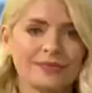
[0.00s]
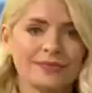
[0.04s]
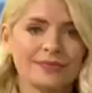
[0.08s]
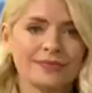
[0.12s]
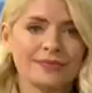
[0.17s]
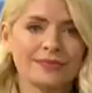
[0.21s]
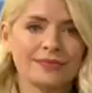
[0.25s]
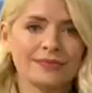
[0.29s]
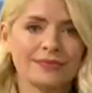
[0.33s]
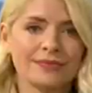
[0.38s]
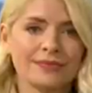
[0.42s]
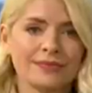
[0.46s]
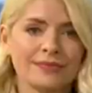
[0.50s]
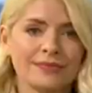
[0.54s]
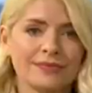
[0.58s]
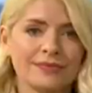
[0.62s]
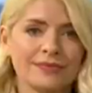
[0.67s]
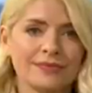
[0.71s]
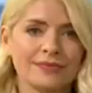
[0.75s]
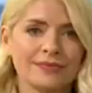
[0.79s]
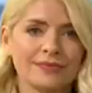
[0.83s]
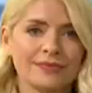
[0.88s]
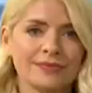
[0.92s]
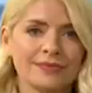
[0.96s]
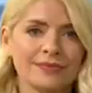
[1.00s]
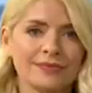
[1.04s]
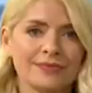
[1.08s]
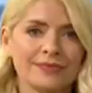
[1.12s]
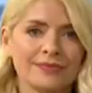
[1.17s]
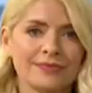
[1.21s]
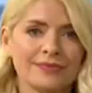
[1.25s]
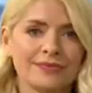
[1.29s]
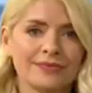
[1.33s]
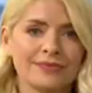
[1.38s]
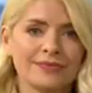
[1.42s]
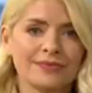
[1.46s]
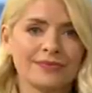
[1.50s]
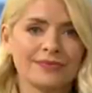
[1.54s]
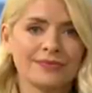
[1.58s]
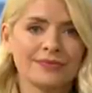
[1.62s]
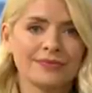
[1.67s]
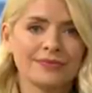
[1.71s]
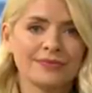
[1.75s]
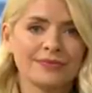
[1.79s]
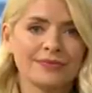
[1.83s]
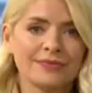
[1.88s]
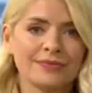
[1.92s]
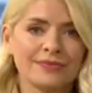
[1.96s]

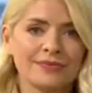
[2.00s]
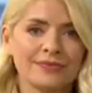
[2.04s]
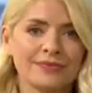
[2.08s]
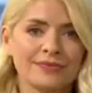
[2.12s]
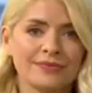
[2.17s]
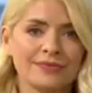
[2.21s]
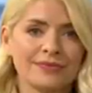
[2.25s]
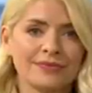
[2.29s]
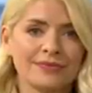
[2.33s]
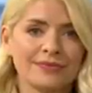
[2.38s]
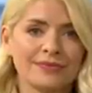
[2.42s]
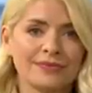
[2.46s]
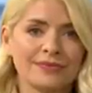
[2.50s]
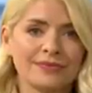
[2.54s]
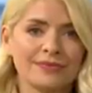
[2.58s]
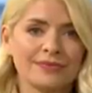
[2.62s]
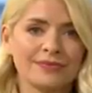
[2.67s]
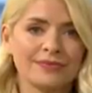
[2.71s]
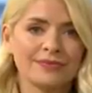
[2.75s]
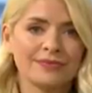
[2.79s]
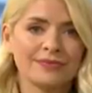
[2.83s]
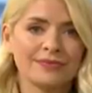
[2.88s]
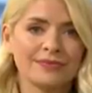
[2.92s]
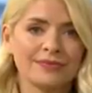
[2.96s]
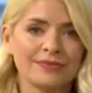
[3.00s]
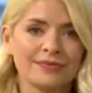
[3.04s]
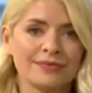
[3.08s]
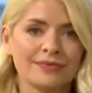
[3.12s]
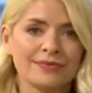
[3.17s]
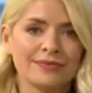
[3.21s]
This person isn't speaking.